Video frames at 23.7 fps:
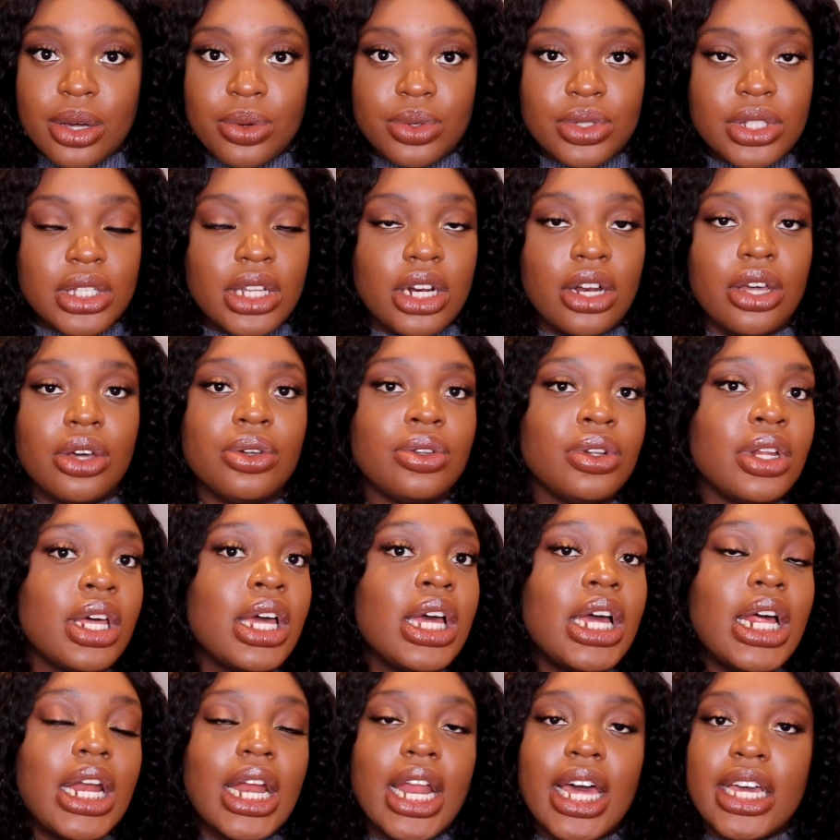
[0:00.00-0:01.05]
equity loan,
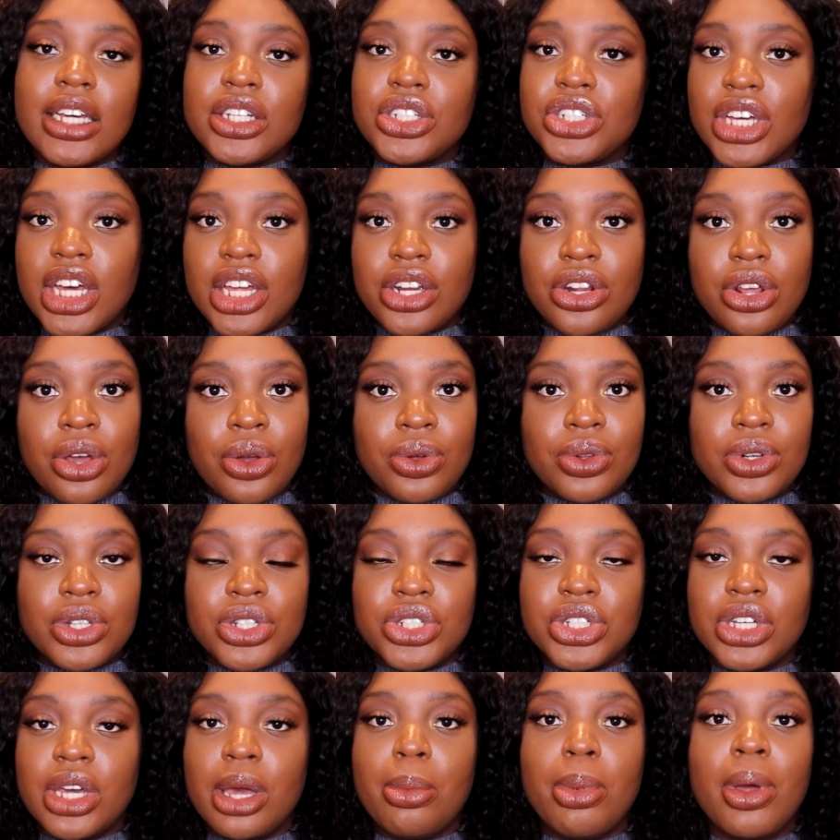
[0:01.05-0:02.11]
like shared
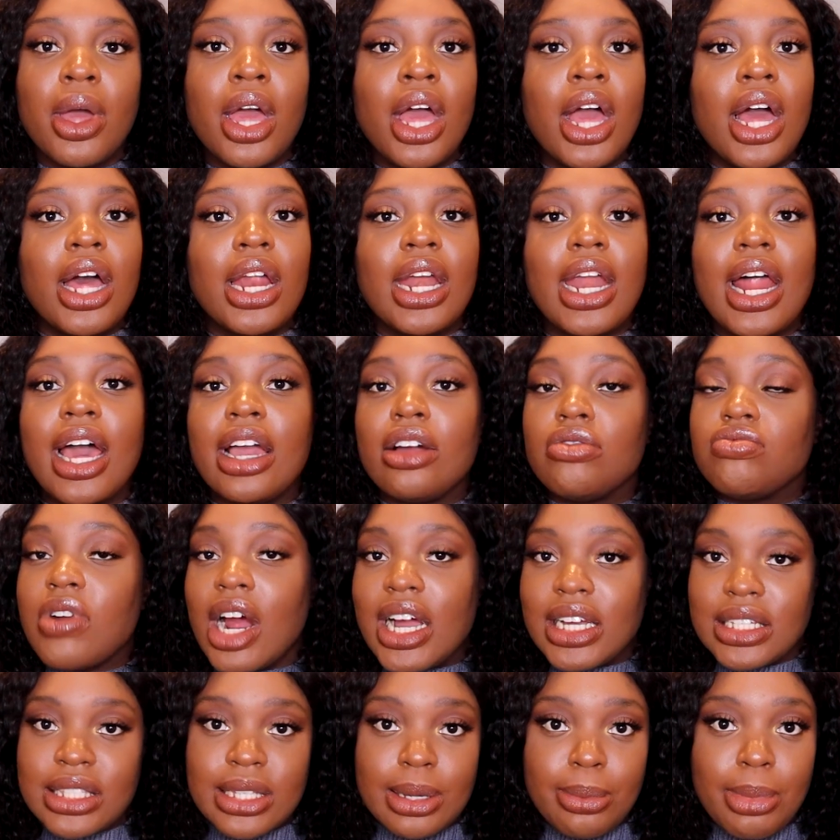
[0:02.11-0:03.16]
ownership, like
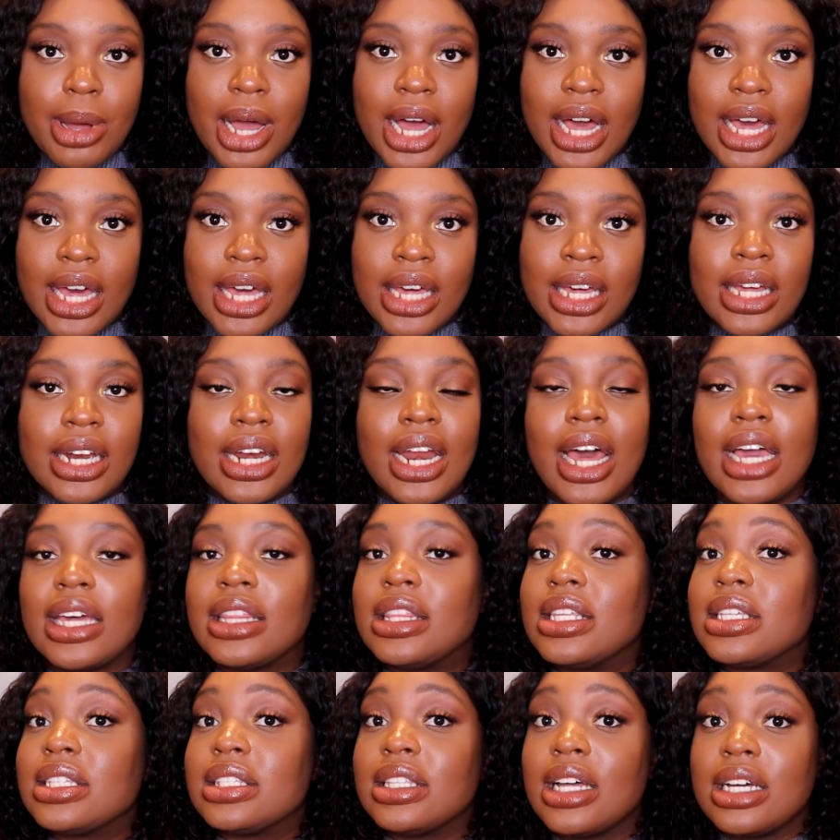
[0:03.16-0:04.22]
right to buy,
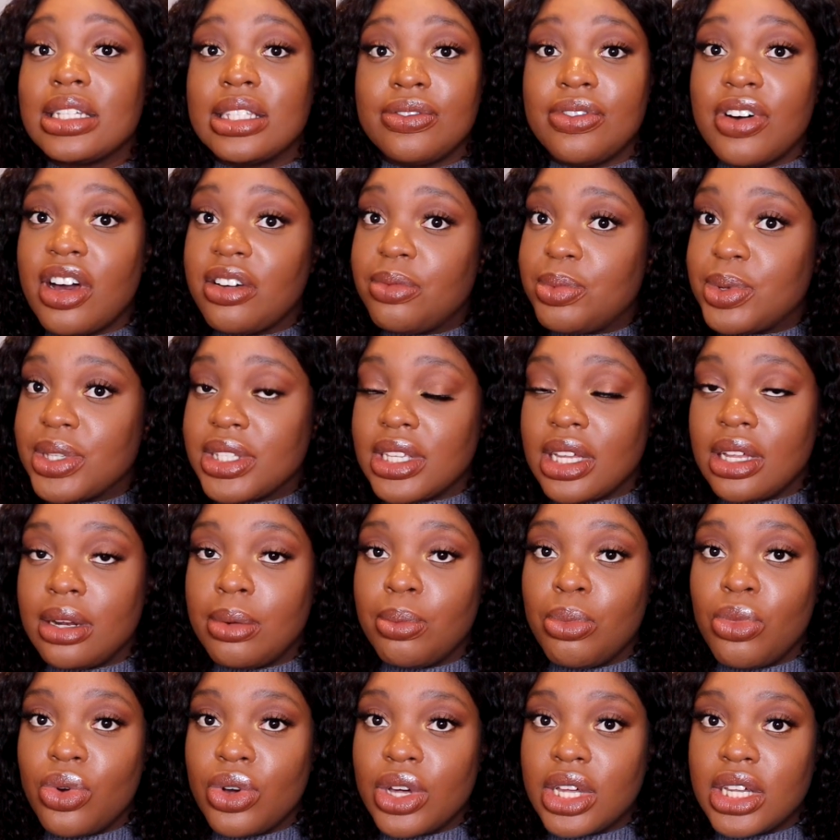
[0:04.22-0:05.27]
like this
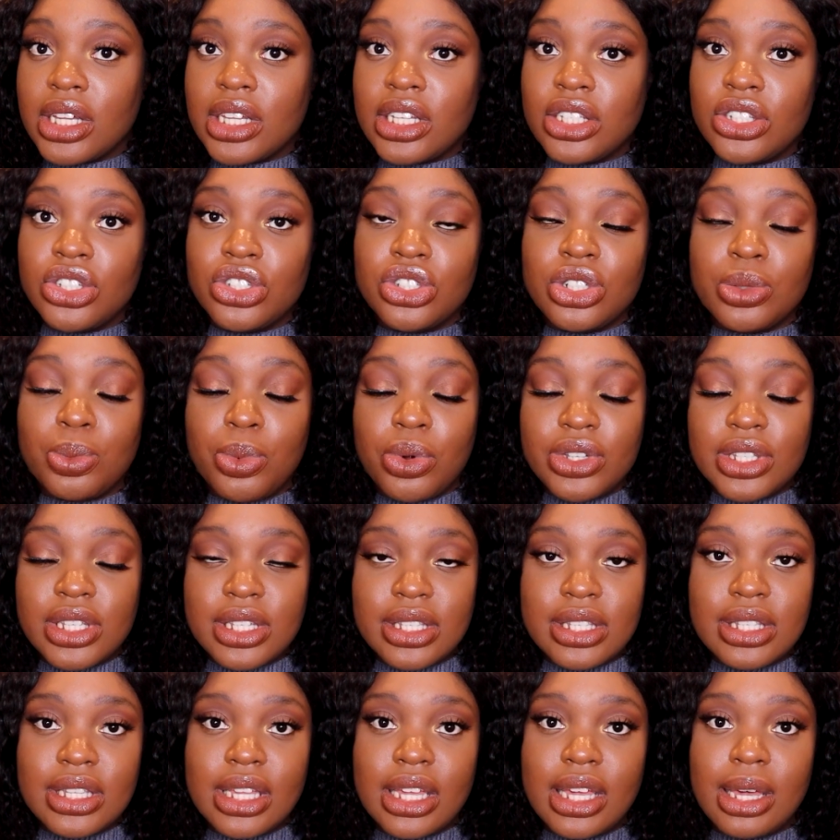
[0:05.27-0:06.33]
95% mortgage
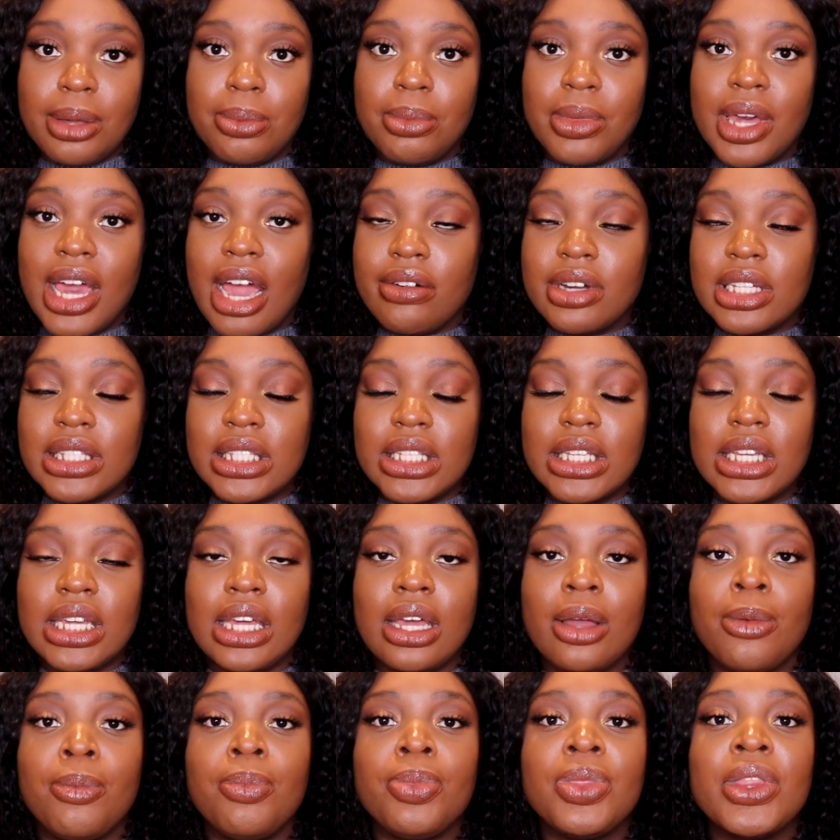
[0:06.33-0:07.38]
deposit scheme
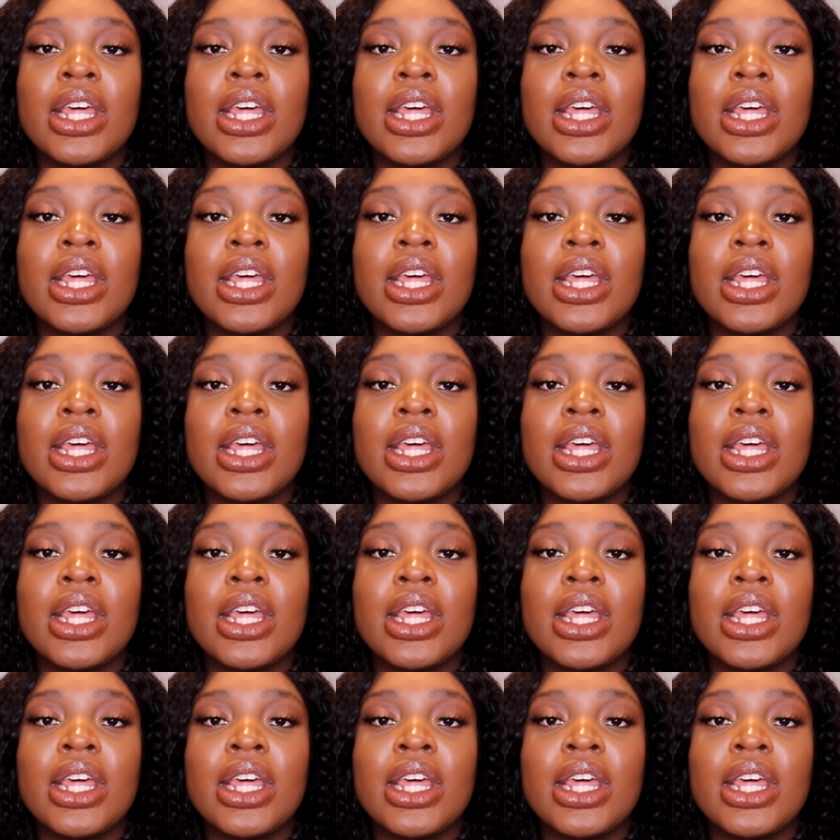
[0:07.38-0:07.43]
guarantee.